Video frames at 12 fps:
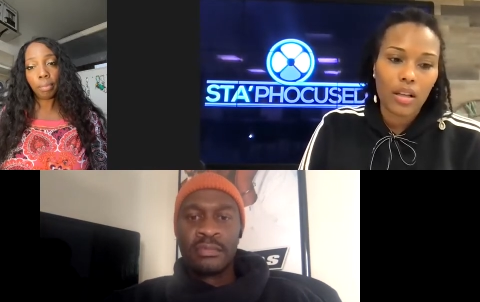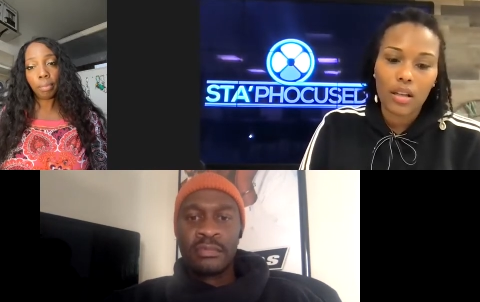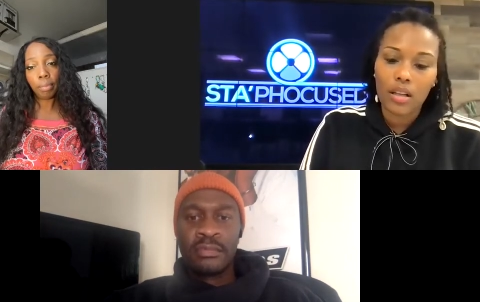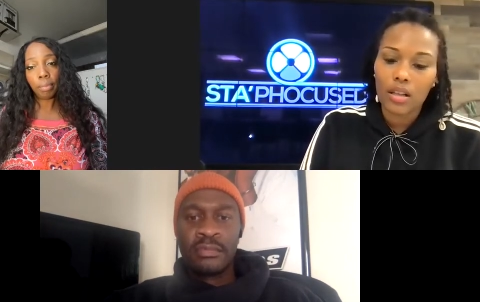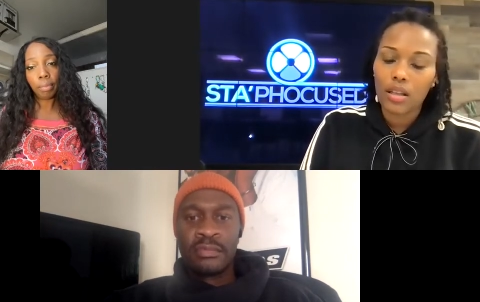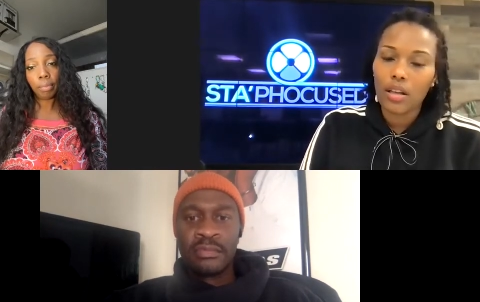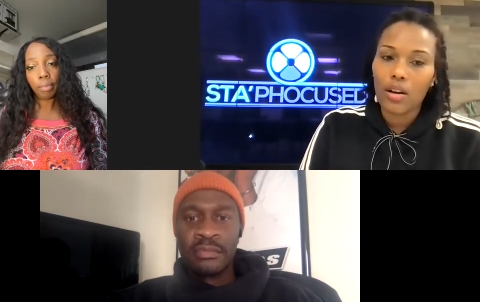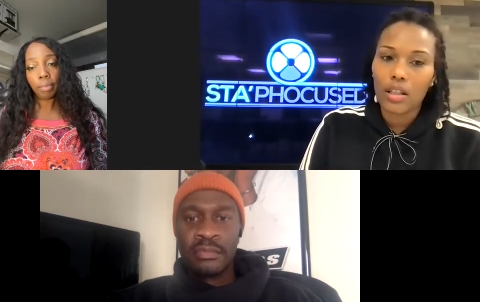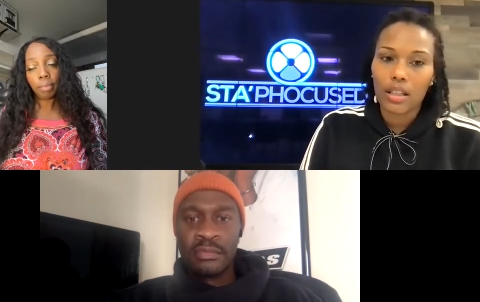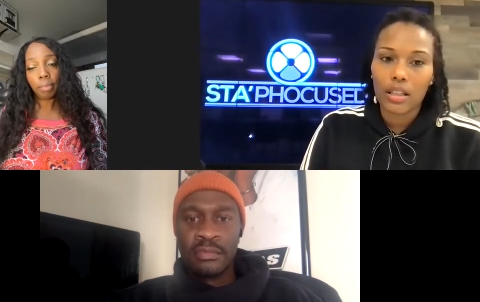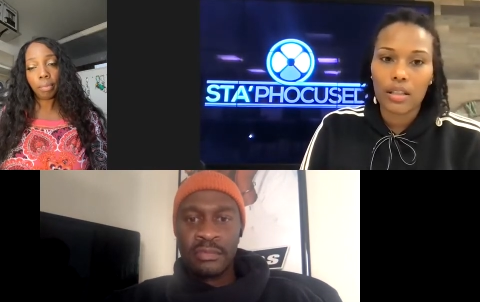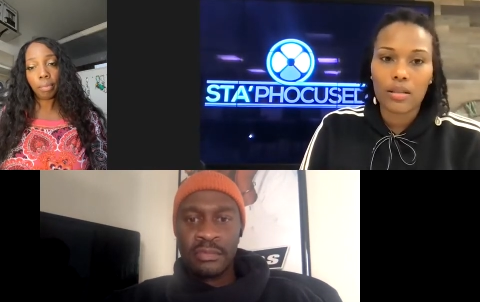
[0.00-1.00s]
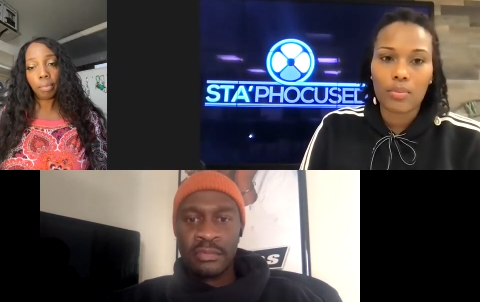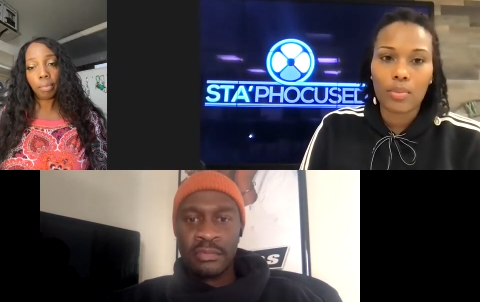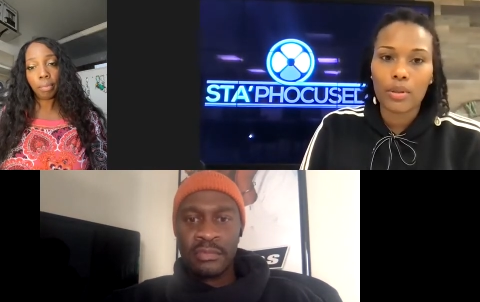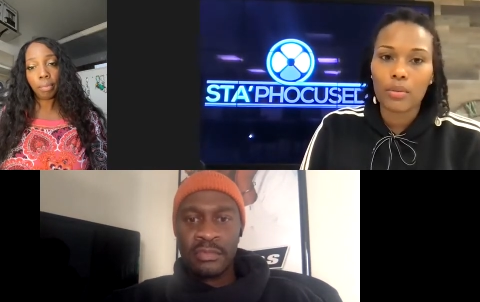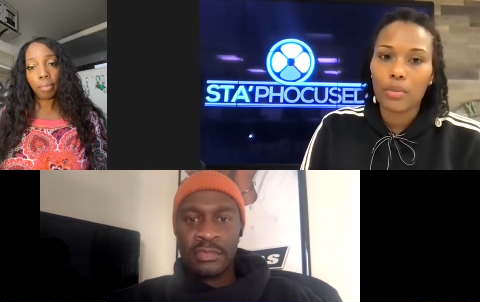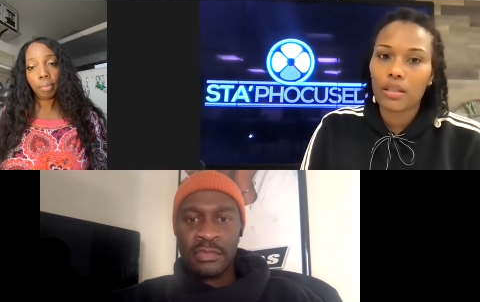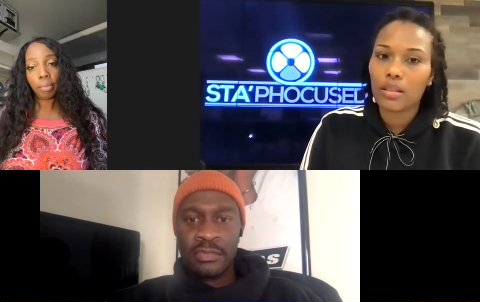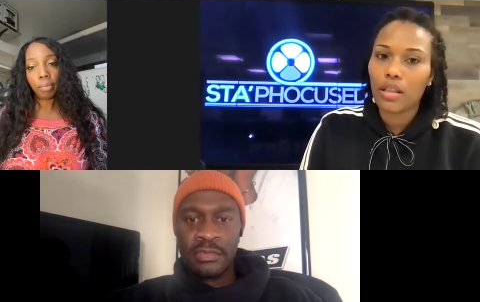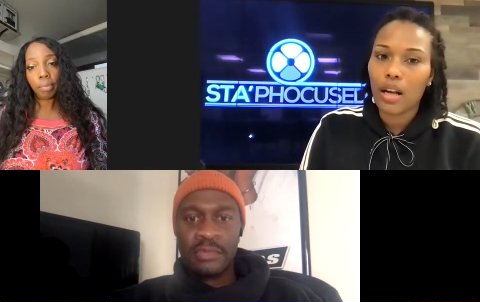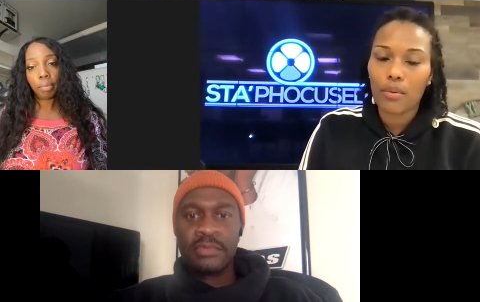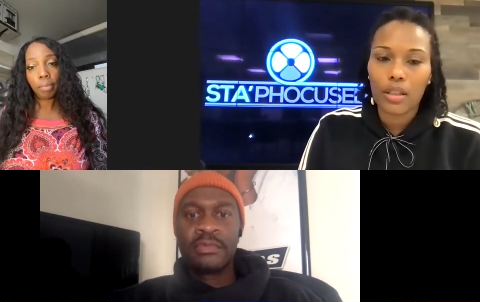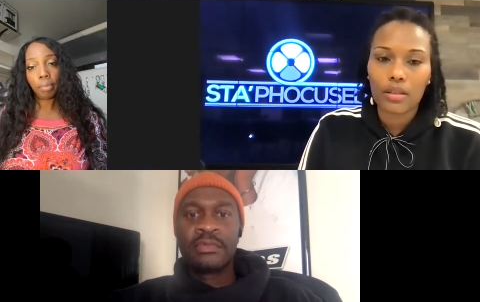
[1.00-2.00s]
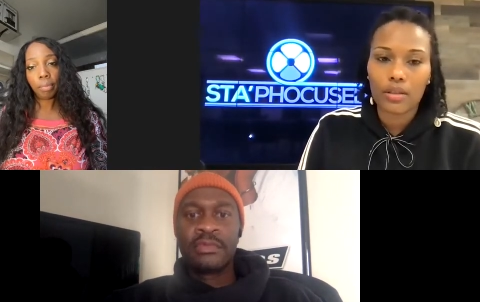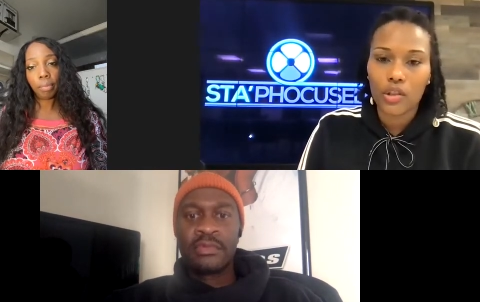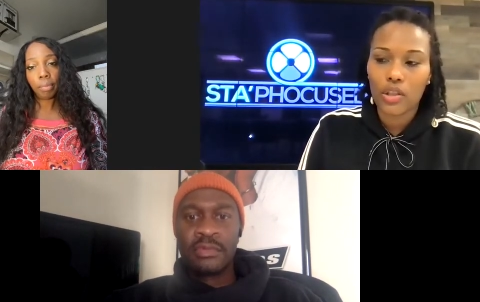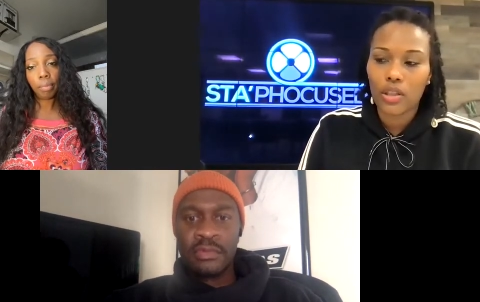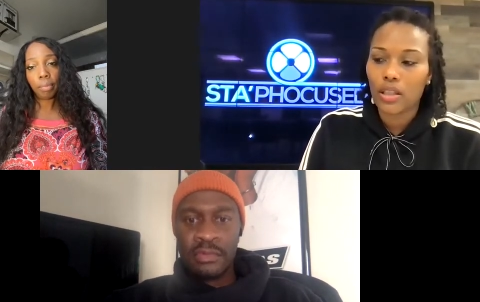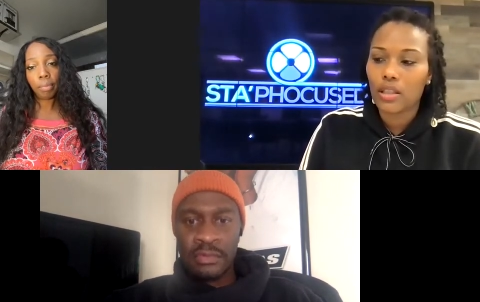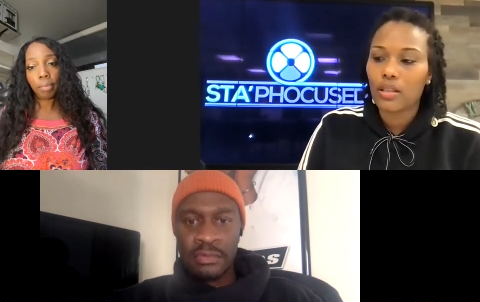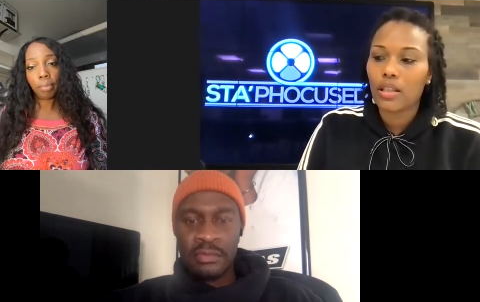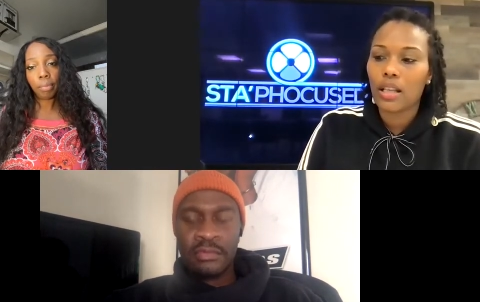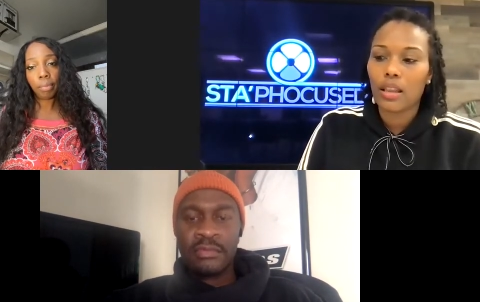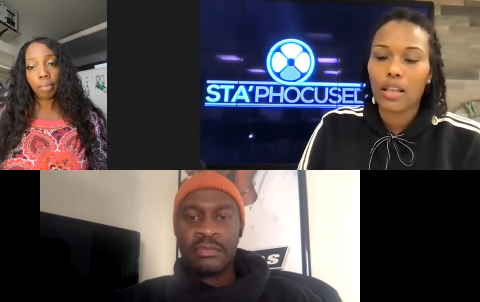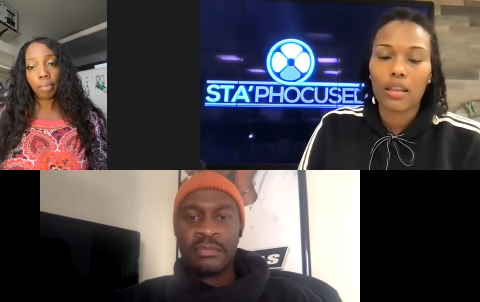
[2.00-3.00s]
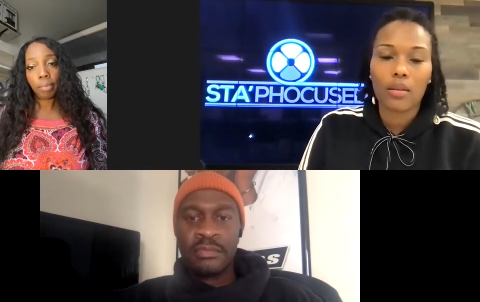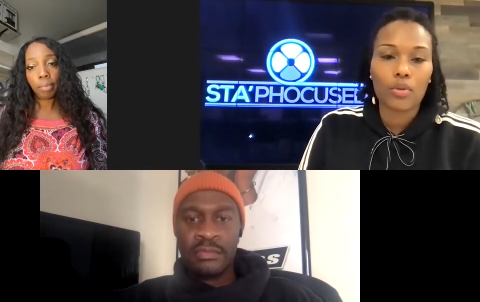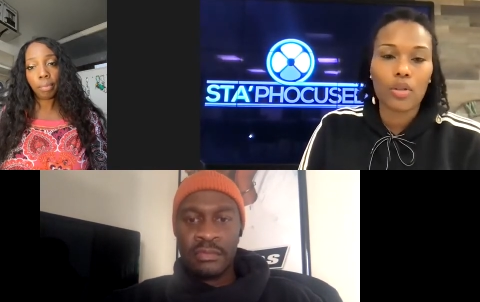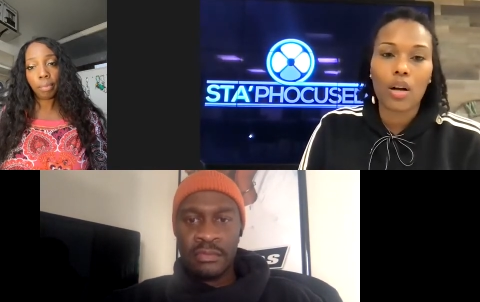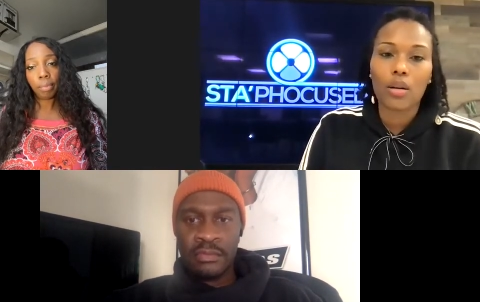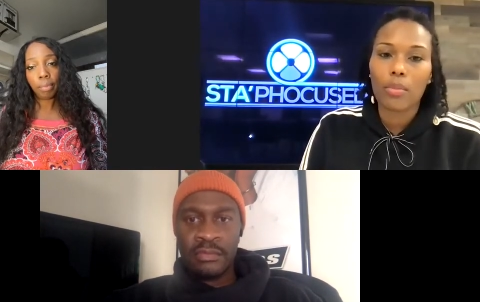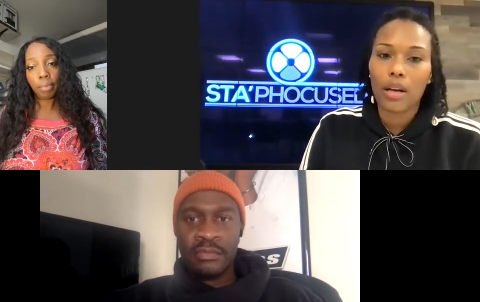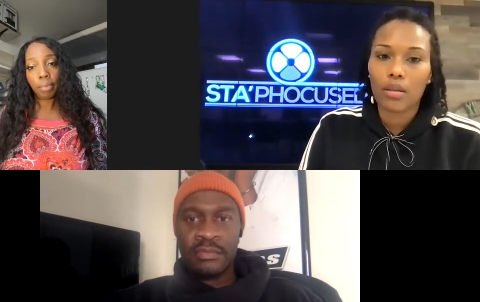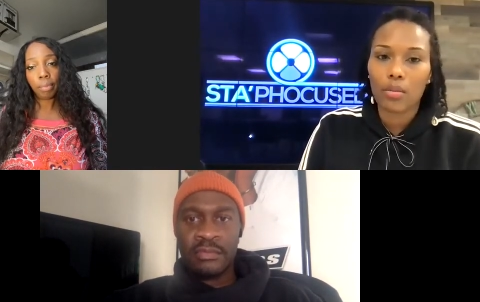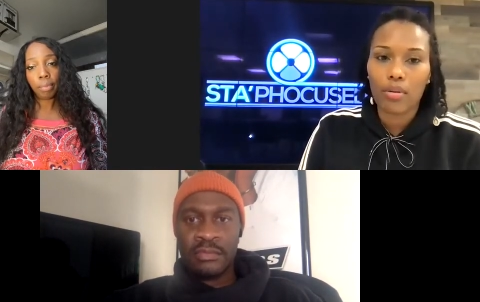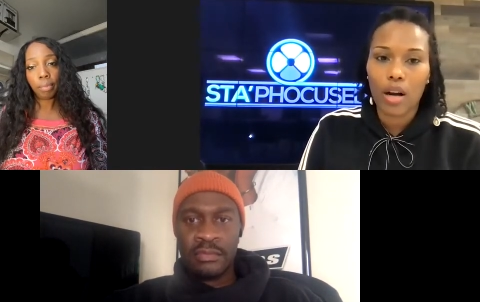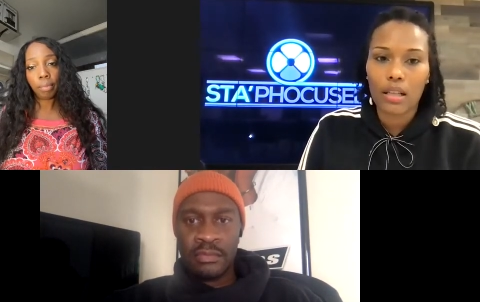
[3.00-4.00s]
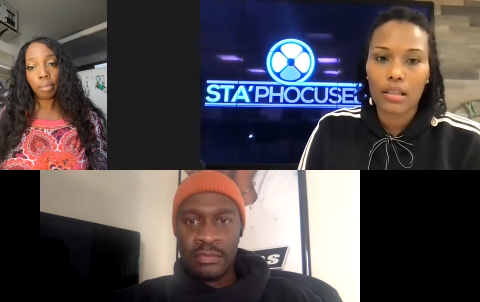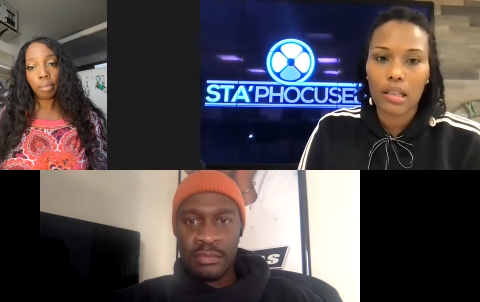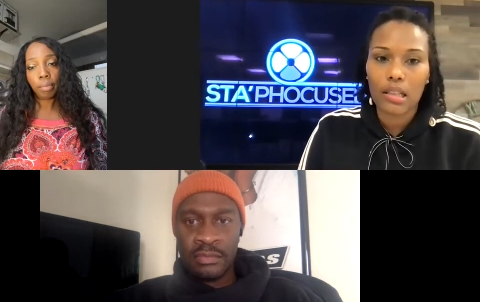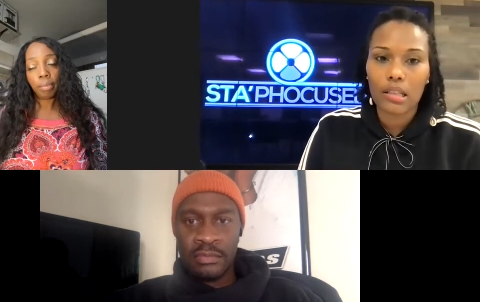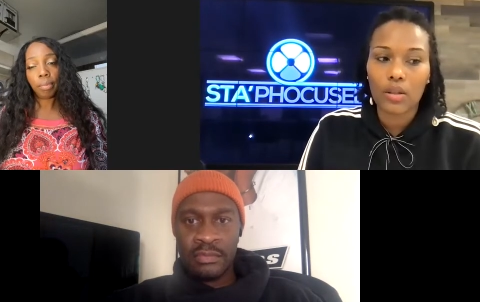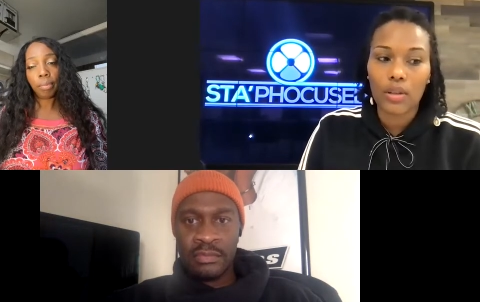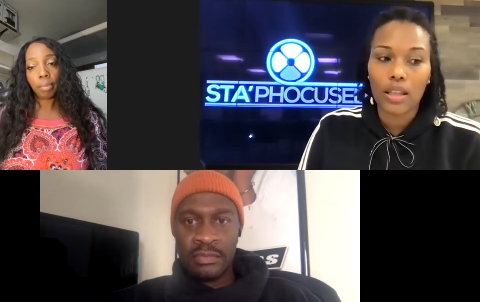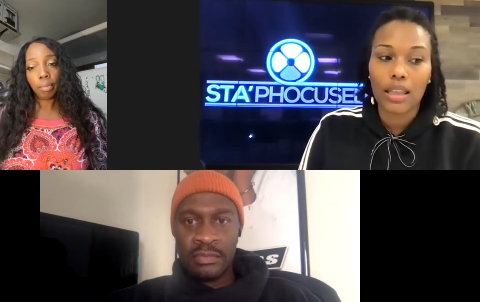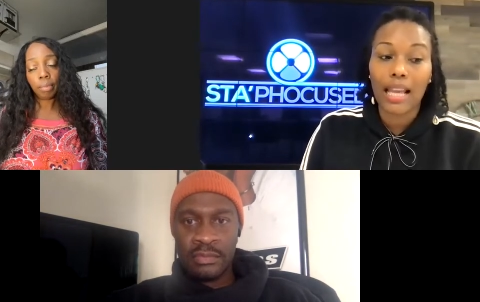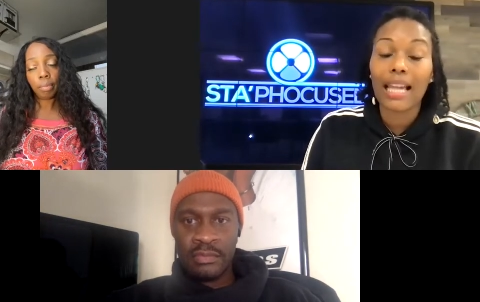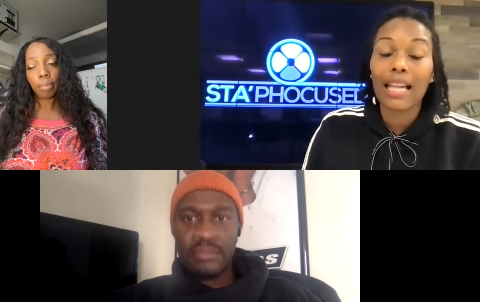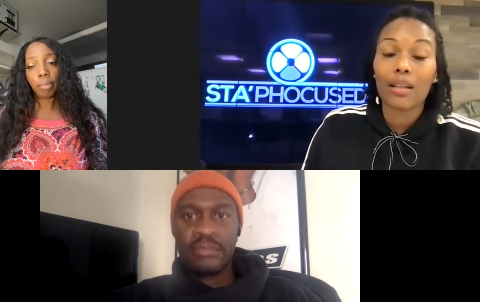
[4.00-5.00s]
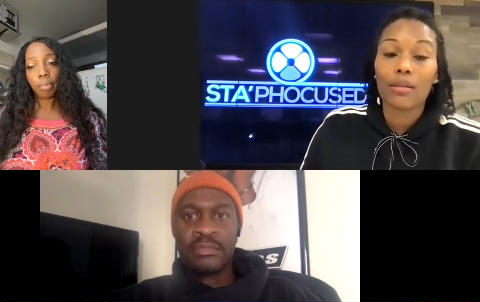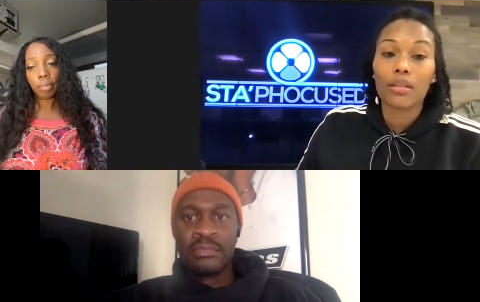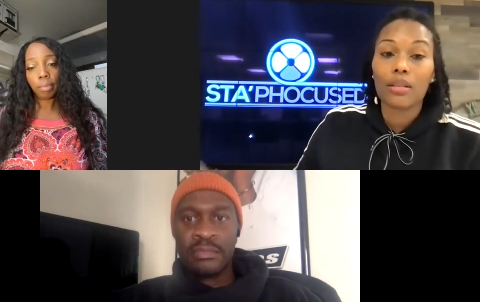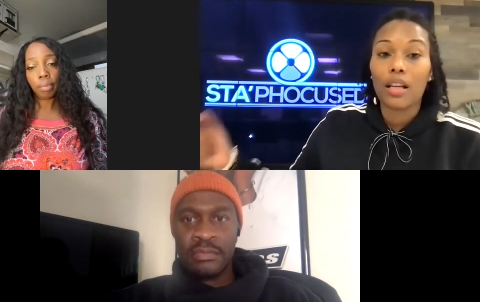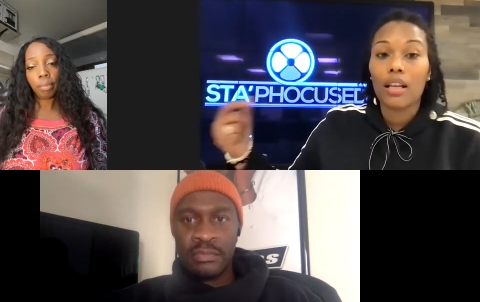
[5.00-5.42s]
Speaker 1: uh, the audience, put them in the director's chairs, and let them talk about the process so that they could